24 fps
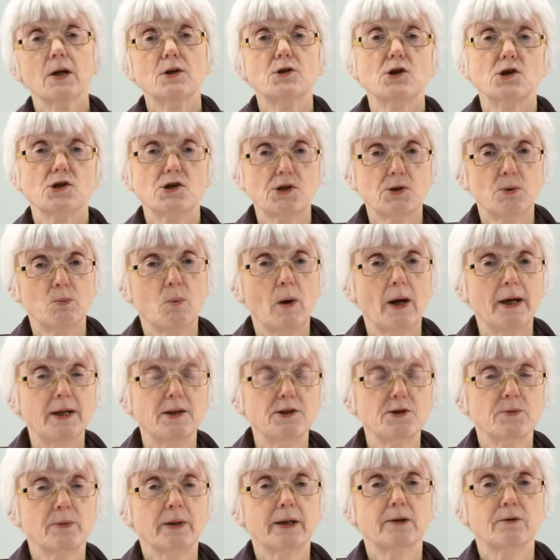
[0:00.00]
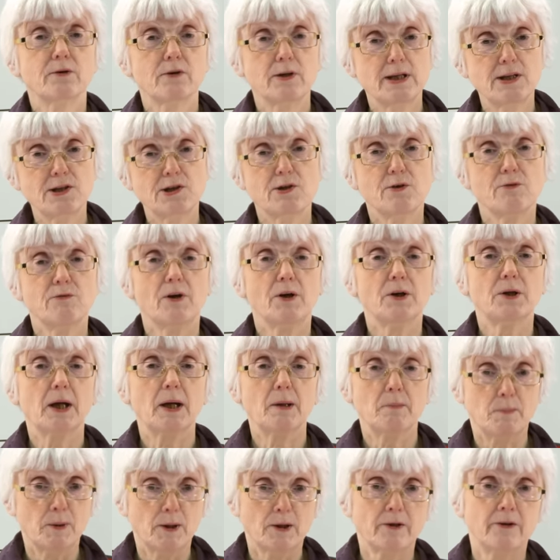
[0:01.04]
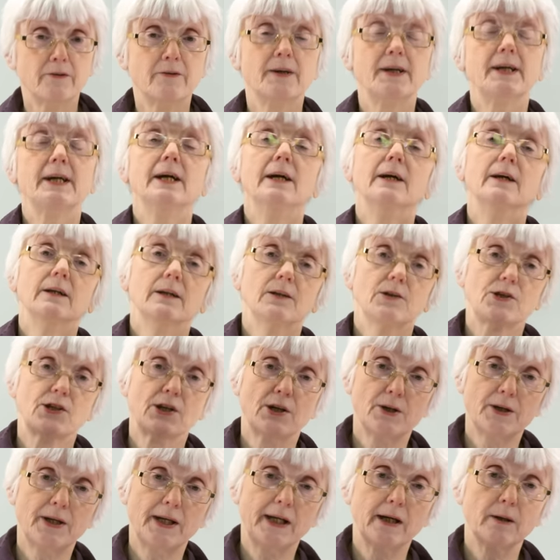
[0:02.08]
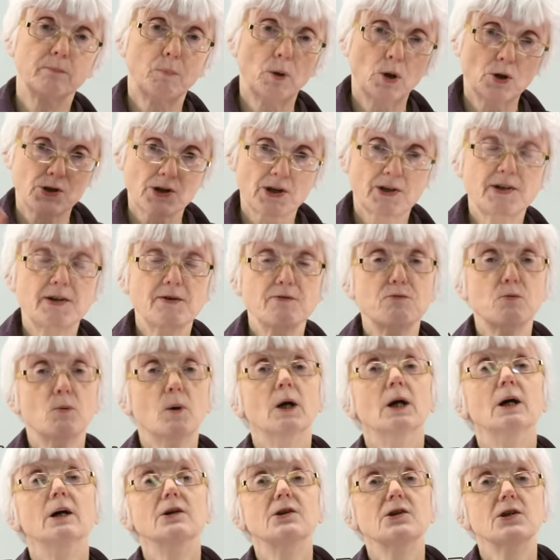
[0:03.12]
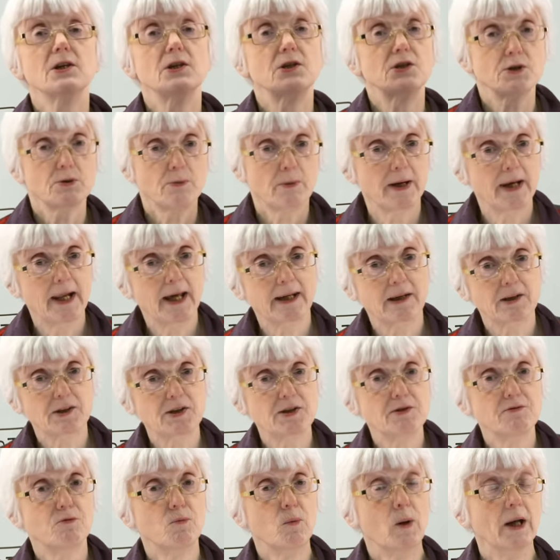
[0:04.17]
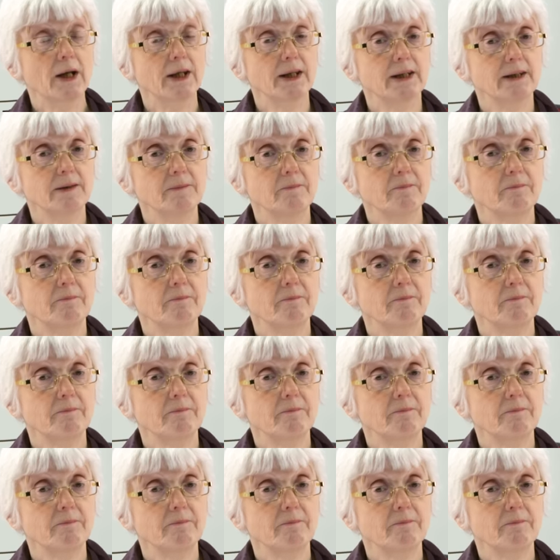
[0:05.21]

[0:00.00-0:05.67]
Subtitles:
just a way to increase your vocabulary, turning a positive word to a negative one.